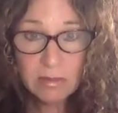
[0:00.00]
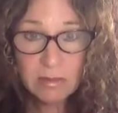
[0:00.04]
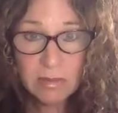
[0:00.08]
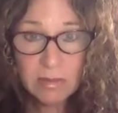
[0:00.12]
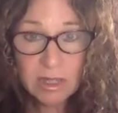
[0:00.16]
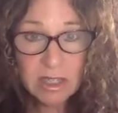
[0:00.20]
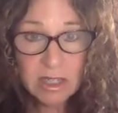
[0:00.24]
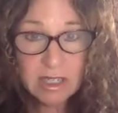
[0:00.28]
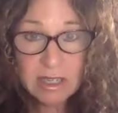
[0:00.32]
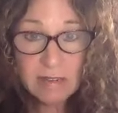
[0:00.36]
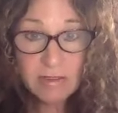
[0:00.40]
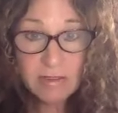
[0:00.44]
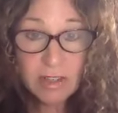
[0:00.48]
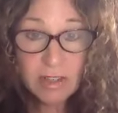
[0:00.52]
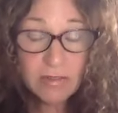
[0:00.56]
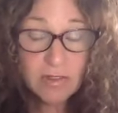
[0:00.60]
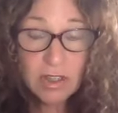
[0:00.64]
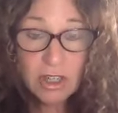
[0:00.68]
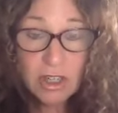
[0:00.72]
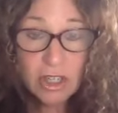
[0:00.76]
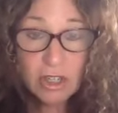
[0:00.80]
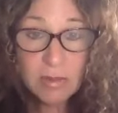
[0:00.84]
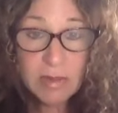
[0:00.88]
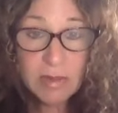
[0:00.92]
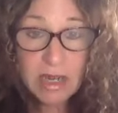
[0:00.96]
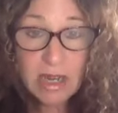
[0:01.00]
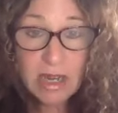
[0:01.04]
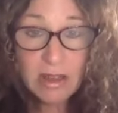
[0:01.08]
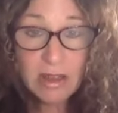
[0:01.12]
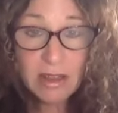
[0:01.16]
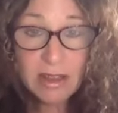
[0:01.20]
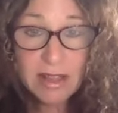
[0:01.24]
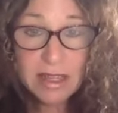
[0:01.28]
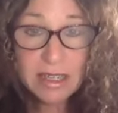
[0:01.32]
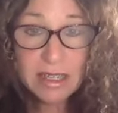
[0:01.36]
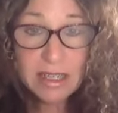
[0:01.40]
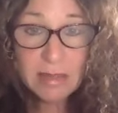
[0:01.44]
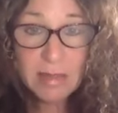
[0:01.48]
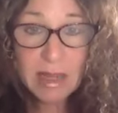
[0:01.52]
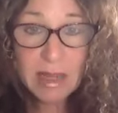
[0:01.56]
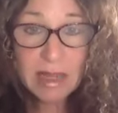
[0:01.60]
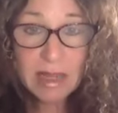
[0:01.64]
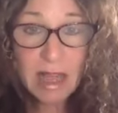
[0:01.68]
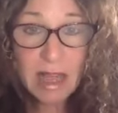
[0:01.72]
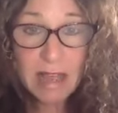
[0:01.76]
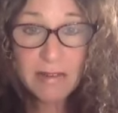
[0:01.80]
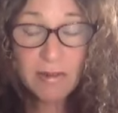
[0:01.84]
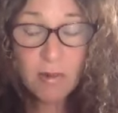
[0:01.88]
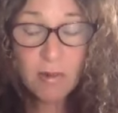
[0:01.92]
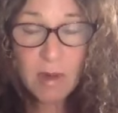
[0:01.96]
because I've shifted so many other things in my
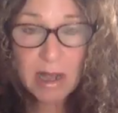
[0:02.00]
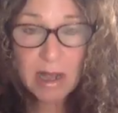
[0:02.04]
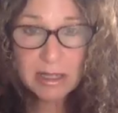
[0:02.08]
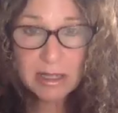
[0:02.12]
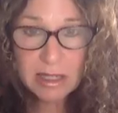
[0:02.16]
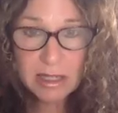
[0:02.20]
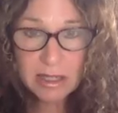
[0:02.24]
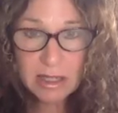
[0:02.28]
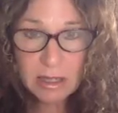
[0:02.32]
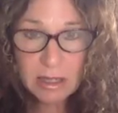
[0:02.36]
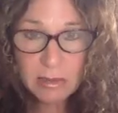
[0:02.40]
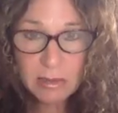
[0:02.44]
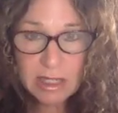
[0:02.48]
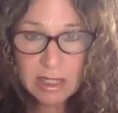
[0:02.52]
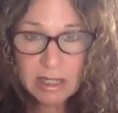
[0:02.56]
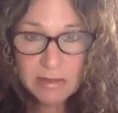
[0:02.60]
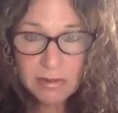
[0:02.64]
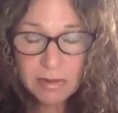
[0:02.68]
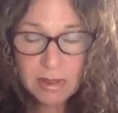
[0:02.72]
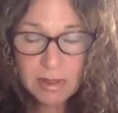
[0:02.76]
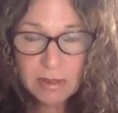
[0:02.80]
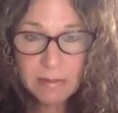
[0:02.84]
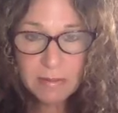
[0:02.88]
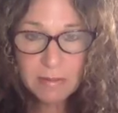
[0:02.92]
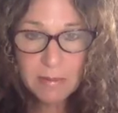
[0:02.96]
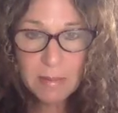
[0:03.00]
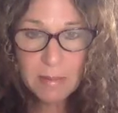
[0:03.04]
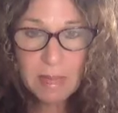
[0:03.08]
life. Why is this going to be different?